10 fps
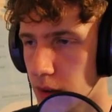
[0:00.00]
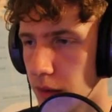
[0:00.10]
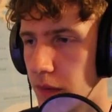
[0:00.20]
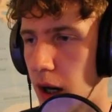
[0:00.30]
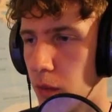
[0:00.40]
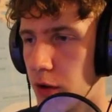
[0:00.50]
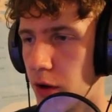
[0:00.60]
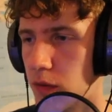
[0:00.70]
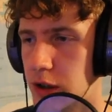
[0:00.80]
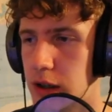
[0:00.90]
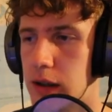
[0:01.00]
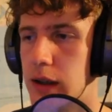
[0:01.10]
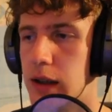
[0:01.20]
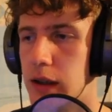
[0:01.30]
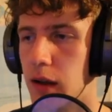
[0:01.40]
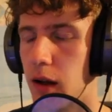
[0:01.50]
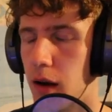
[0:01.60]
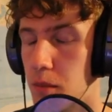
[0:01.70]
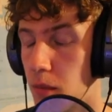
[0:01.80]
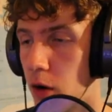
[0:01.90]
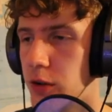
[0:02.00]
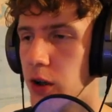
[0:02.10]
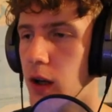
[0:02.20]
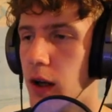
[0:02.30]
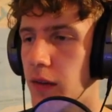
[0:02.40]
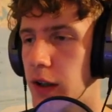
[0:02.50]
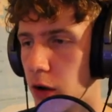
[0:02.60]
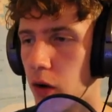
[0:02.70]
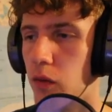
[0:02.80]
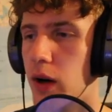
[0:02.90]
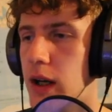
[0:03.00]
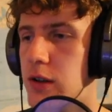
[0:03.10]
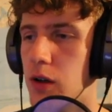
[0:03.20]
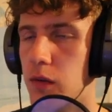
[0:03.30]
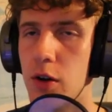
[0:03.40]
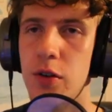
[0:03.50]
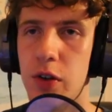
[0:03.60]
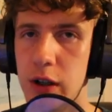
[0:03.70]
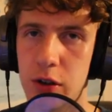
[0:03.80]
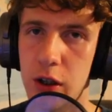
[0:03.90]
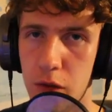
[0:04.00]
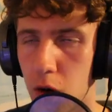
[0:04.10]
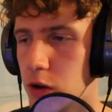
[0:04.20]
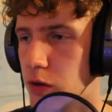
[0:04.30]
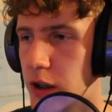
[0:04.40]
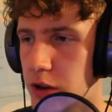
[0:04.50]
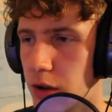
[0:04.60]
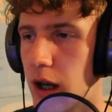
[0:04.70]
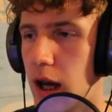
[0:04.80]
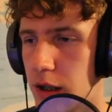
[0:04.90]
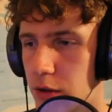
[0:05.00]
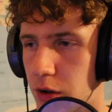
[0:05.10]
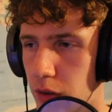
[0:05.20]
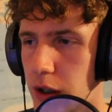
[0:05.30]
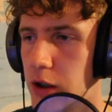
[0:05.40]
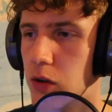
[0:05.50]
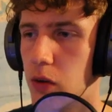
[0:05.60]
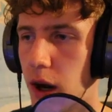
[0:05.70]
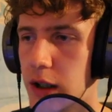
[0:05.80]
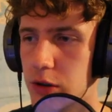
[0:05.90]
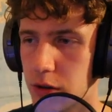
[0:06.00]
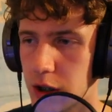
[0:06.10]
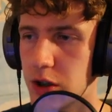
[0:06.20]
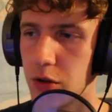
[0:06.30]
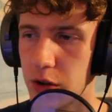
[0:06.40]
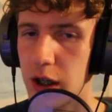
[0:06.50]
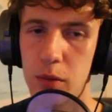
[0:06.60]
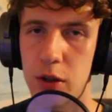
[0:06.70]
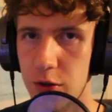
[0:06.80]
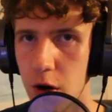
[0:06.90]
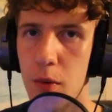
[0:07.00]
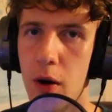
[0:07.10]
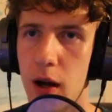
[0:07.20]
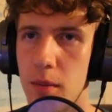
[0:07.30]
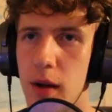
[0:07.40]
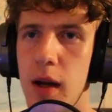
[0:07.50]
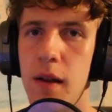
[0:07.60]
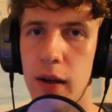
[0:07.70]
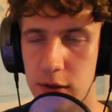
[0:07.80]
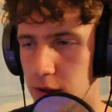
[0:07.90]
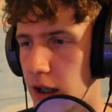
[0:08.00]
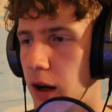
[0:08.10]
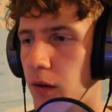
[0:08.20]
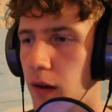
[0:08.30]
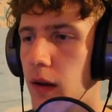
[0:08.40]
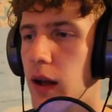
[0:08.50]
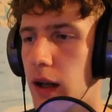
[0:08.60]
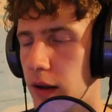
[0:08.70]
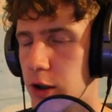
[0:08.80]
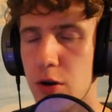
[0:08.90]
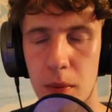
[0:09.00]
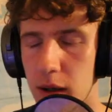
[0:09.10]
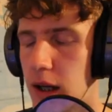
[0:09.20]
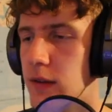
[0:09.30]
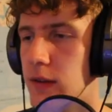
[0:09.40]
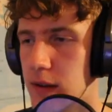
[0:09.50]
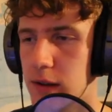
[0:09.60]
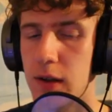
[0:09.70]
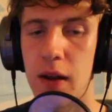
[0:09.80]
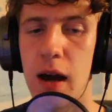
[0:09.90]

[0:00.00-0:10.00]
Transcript: That was obviously the mod. They got rid of loads of things like the rock drakes on it, and there was a really cool extra additional thing with the snow biome. They took out the Tribunators and things like that.